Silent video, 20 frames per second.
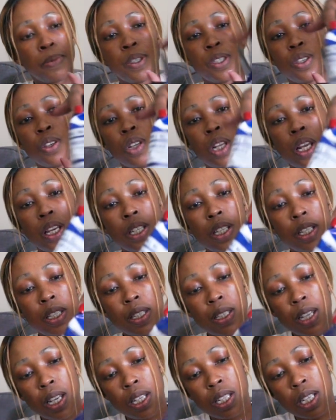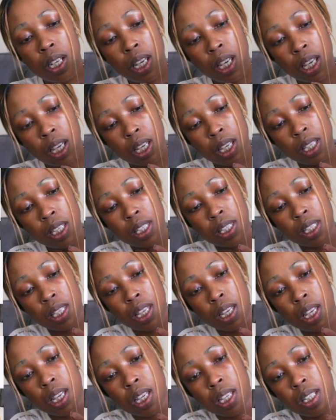So Luscious Duchess
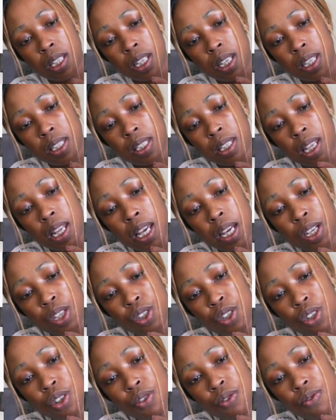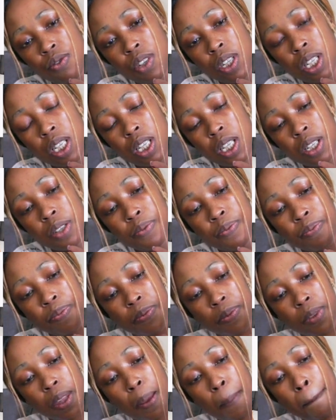does luxury
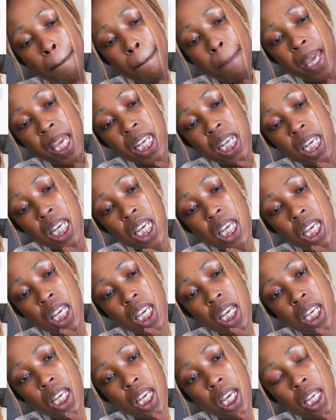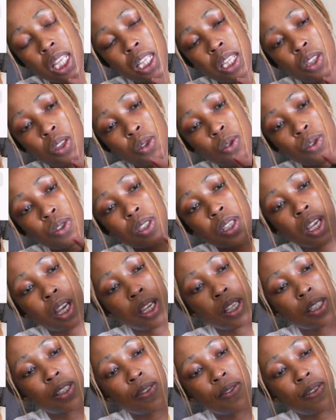bedding and these
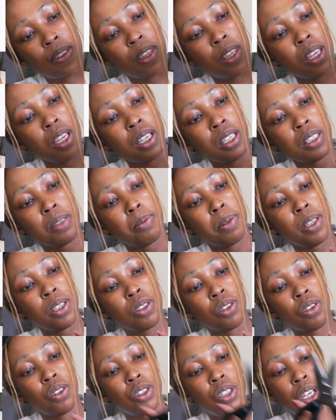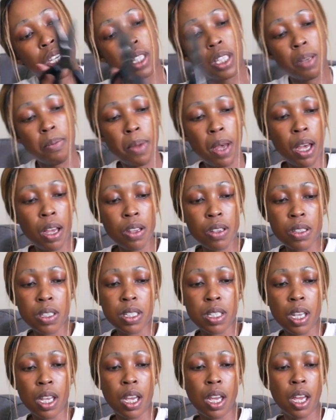kinds of things. Please go and check them
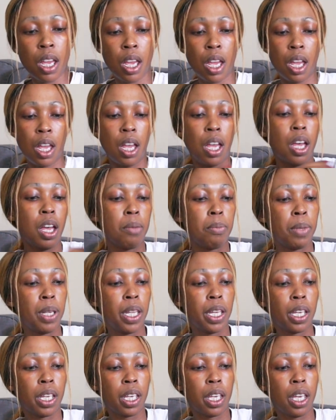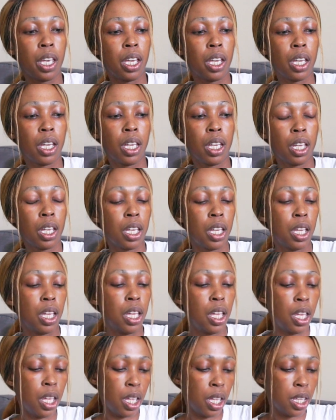out. I'm linking
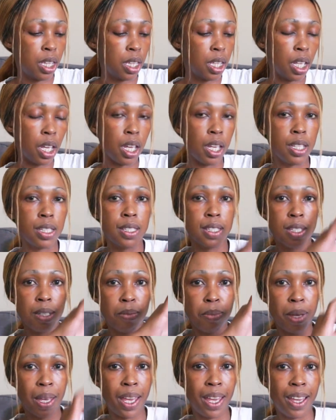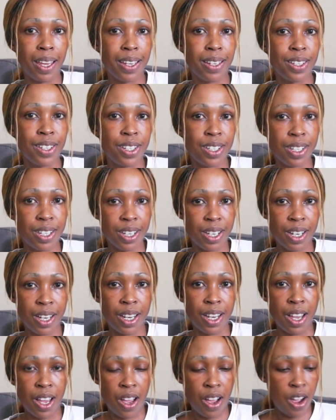their Insta page
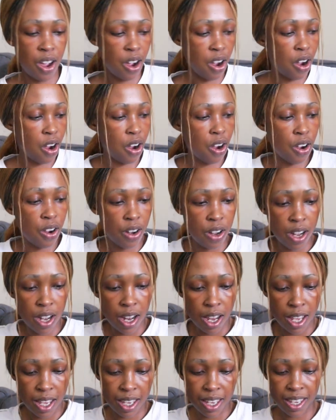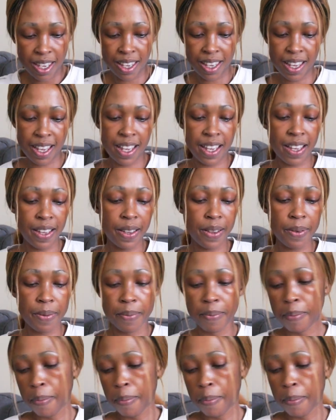on here.